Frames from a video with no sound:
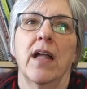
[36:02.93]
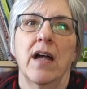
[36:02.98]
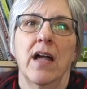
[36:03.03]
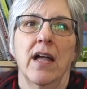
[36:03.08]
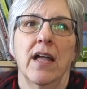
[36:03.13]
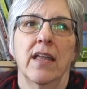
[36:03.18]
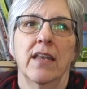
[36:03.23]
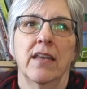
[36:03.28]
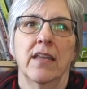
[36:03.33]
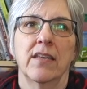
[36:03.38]

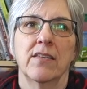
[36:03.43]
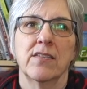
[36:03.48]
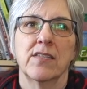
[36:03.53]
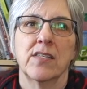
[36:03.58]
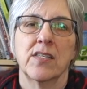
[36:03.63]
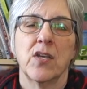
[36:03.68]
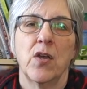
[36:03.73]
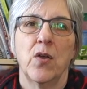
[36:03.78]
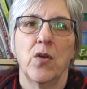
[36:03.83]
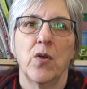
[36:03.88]
on.
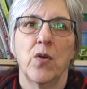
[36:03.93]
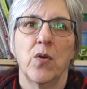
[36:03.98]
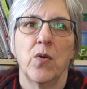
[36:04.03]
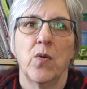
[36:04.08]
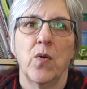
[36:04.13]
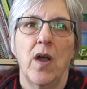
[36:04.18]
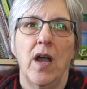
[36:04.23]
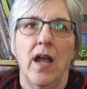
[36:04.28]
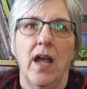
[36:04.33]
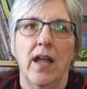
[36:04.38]

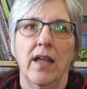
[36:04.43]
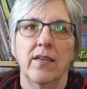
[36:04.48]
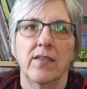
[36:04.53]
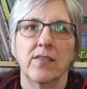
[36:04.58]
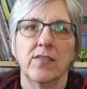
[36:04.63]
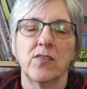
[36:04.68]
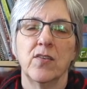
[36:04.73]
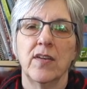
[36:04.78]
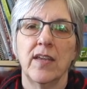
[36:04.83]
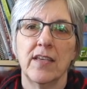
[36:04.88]
So
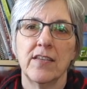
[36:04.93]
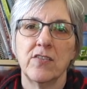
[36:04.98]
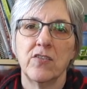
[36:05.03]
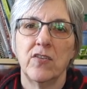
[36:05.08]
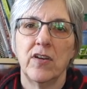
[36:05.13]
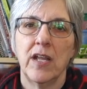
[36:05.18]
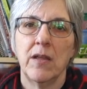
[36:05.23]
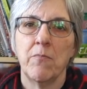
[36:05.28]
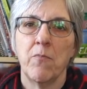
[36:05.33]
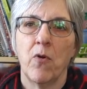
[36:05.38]

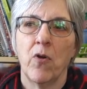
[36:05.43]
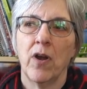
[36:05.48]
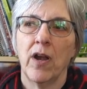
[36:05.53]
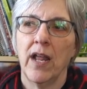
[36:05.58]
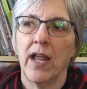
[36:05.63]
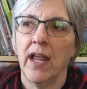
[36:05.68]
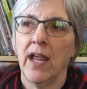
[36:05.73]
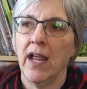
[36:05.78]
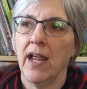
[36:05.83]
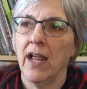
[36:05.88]
yesterday
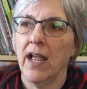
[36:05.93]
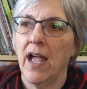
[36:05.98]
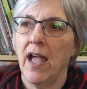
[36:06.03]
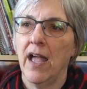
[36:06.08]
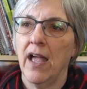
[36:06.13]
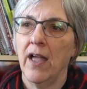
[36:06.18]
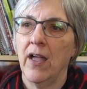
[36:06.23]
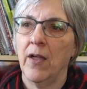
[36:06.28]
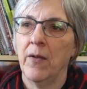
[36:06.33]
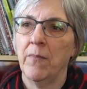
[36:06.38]
morning,
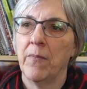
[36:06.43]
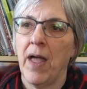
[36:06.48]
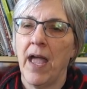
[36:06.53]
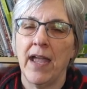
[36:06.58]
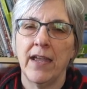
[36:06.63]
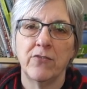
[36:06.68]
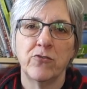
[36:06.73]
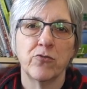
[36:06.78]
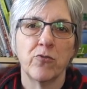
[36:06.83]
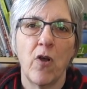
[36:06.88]

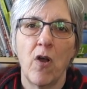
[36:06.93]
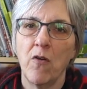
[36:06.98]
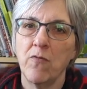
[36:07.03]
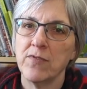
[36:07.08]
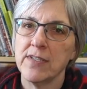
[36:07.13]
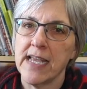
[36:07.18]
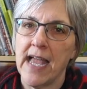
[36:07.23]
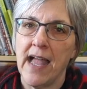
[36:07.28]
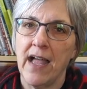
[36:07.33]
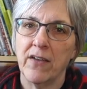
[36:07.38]
I
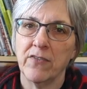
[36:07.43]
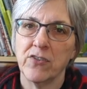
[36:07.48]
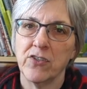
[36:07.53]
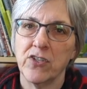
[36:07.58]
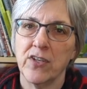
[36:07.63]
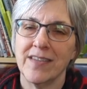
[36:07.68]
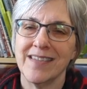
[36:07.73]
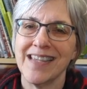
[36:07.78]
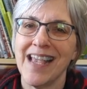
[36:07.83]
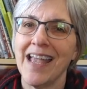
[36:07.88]
drove down.
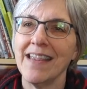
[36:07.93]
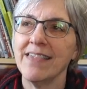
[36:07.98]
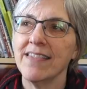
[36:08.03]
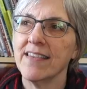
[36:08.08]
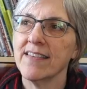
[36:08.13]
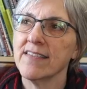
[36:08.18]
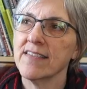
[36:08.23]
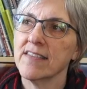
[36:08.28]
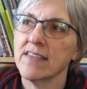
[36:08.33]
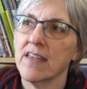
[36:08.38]
It's at
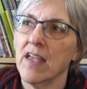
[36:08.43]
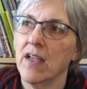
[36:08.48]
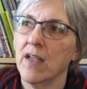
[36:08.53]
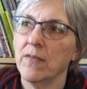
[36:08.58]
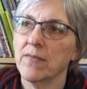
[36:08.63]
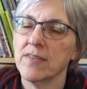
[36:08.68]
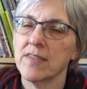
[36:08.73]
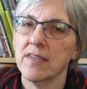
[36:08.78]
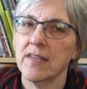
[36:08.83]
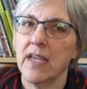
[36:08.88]
this
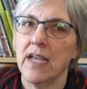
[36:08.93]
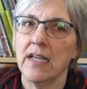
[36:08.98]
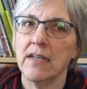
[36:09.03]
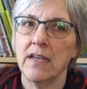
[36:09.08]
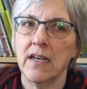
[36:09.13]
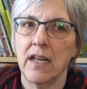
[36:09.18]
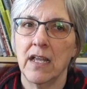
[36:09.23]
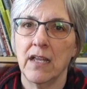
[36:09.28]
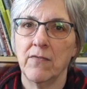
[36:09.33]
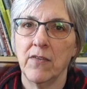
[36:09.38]

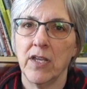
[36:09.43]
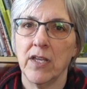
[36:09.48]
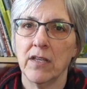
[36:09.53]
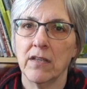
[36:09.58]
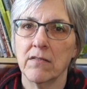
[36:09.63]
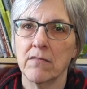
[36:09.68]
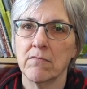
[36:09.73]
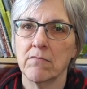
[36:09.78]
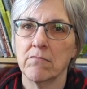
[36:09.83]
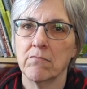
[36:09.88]

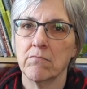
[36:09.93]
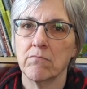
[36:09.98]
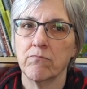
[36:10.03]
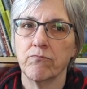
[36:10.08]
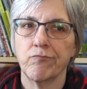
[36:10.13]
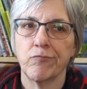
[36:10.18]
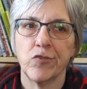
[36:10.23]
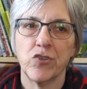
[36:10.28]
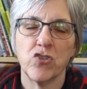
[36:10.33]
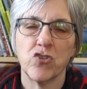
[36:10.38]
Scandinavian
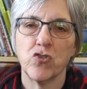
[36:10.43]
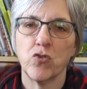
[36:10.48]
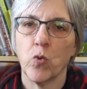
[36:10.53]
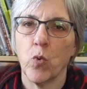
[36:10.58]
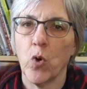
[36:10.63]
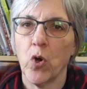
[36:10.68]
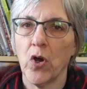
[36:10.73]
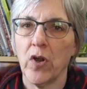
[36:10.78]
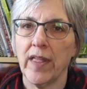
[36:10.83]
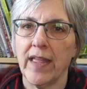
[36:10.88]

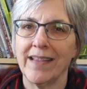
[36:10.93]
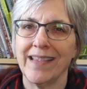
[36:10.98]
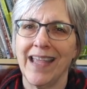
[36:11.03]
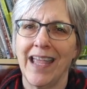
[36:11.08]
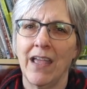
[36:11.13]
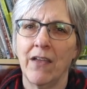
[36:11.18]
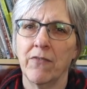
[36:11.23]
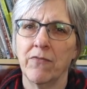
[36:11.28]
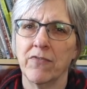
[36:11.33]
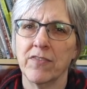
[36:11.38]
store. Like
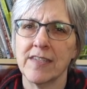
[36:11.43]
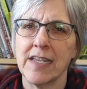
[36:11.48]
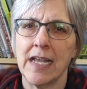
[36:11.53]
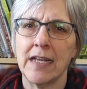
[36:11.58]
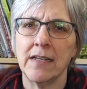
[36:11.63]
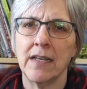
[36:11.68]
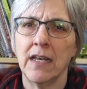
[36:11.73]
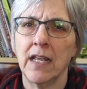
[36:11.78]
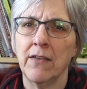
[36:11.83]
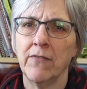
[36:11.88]
they have
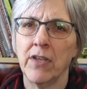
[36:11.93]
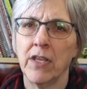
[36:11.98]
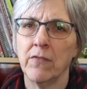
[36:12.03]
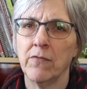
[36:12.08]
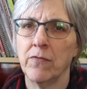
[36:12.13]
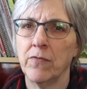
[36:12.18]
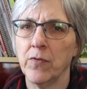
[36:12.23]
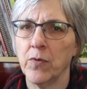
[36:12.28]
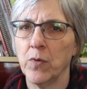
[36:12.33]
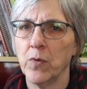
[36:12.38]
Scandinavian
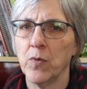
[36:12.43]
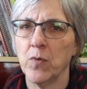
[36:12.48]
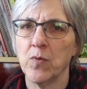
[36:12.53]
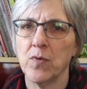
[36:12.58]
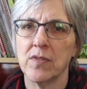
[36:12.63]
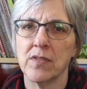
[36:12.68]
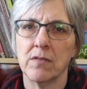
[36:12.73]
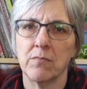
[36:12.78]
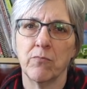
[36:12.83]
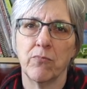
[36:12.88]

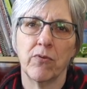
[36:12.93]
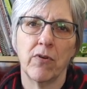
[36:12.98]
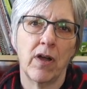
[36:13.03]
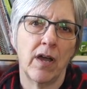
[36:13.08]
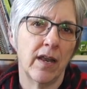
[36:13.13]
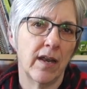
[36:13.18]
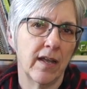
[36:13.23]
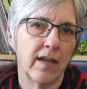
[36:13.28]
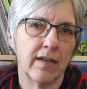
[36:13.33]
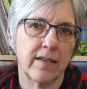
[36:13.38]
foods and
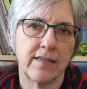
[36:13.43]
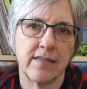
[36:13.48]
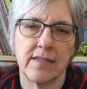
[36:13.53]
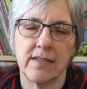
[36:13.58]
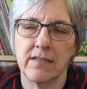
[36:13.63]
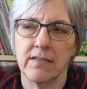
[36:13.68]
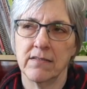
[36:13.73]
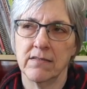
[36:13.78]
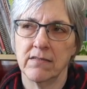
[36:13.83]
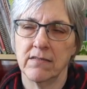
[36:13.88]
products,
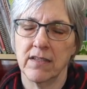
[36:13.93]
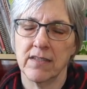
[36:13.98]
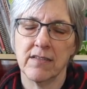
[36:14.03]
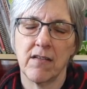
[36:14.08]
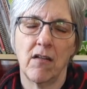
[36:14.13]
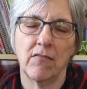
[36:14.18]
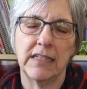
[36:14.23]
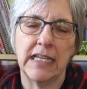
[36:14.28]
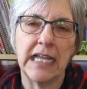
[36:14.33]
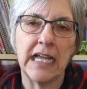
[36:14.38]
and it's
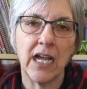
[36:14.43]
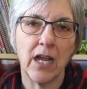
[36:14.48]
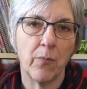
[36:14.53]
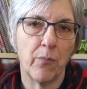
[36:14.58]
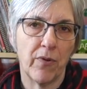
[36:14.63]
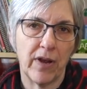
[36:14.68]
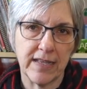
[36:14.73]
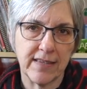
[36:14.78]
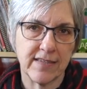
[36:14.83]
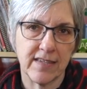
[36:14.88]
called
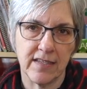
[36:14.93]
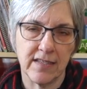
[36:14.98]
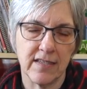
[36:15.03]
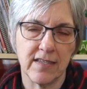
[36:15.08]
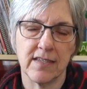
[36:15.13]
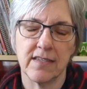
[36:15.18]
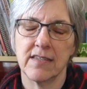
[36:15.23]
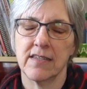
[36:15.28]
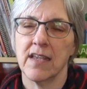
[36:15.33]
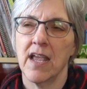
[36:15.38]

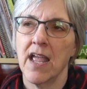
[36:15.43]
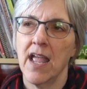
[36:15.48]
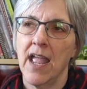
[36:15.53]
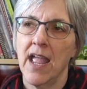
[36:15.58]
Ingebretsen's.